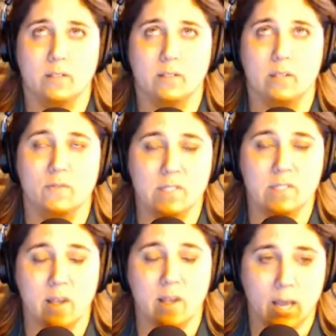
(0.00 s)
of
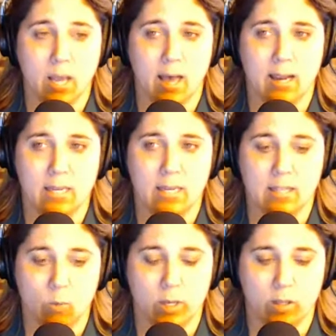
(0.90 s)
some kind that
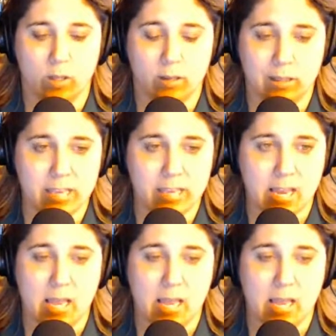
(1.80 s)
will, in the